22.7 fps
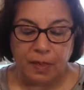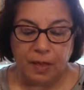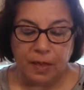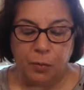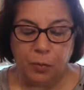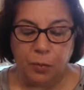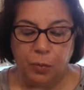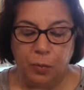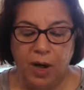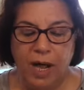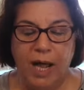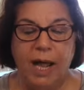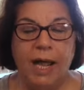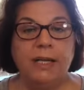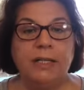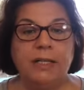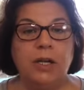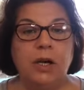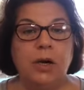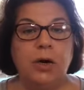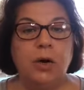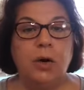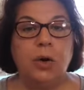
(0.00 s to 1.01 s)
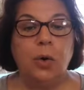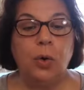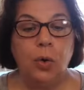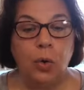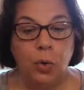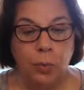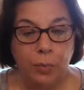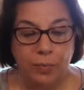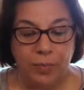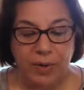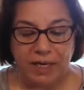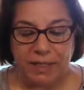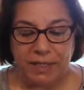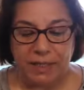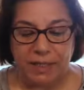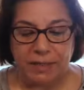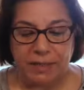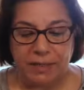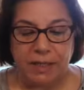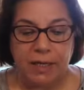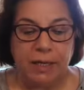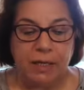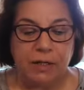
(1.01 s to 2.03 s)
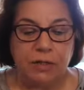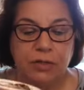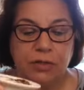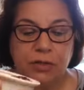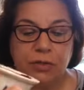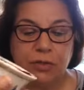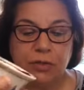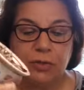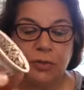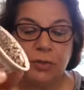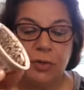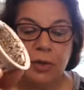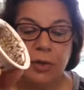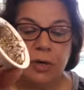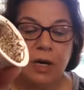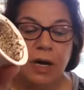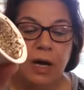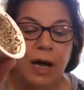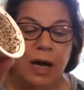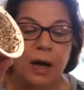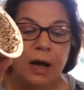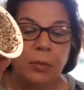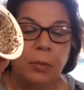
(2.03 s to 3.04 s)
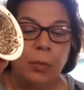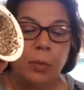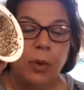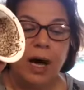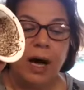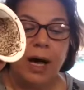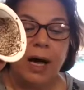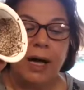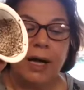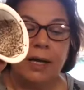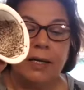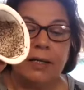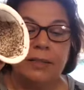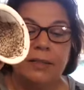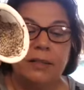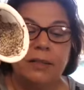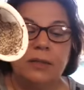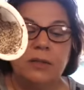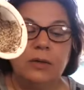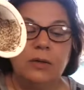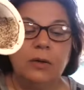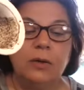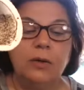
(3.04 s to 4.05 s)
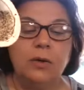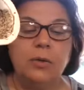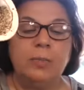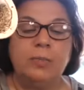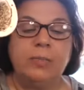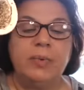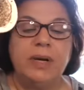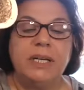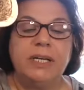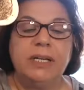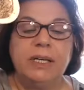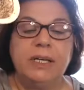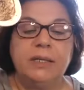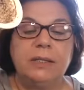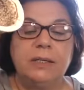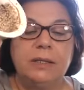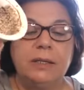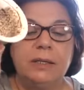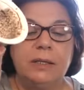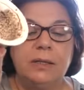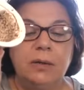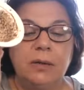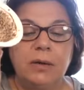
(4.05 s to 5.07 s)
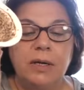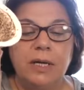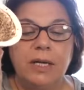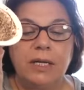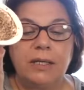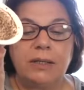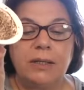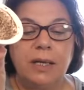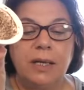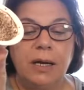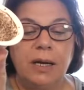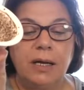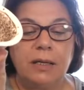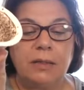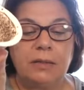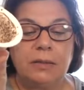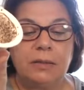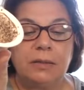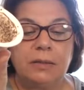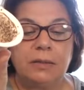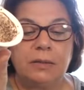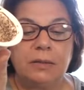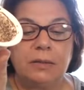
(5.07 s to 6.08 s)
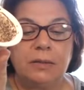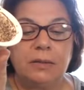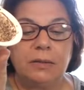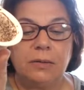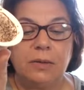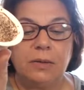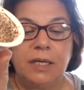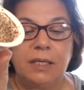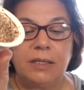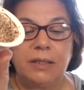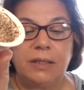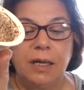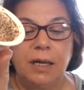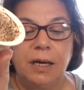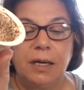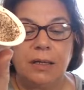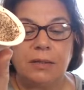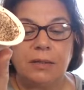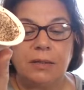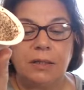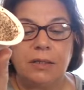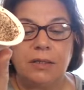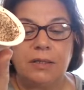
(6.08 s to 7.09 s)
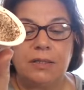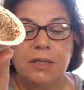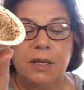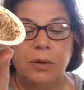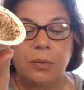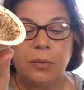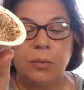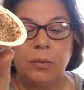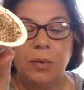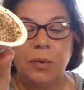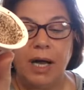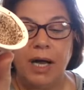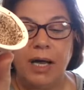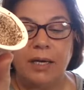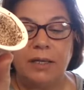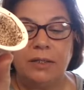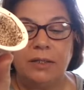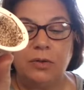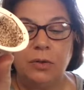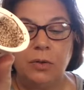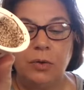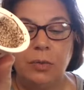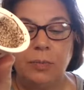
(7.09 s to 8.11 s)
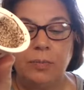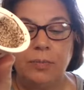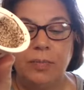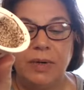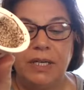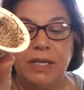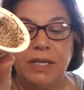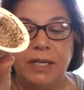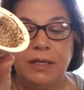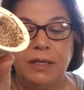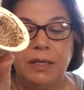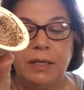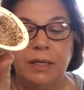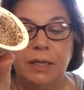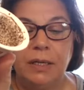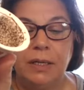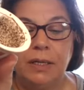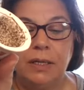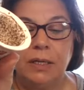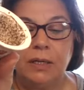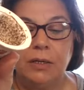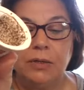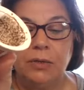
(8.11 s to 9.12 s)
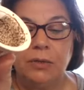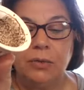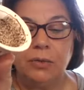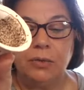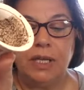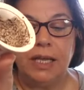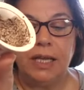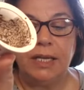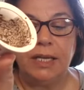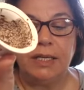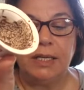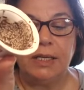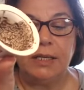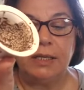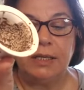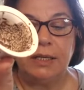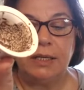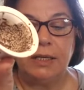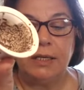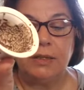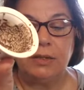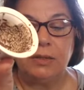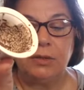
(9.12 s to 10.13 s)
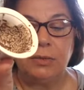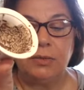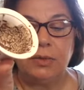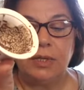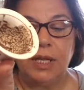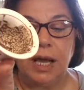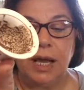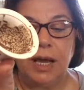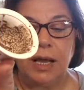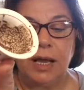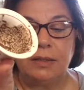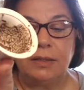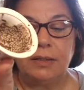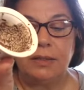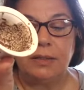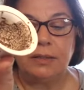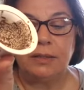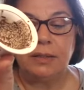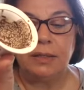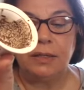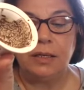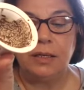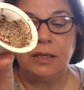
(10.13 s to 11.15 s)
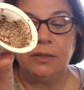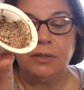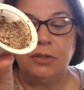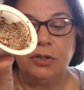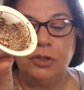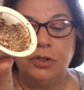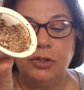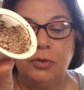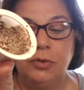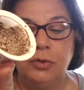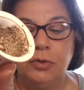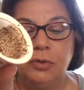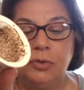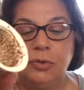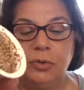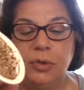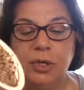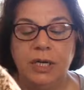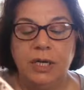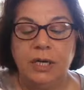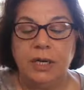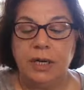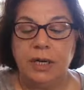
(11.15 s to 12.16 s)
a wide opening, to a wide opening. Look at that. Look at that. It's a wide opening. You laying into that uh, you.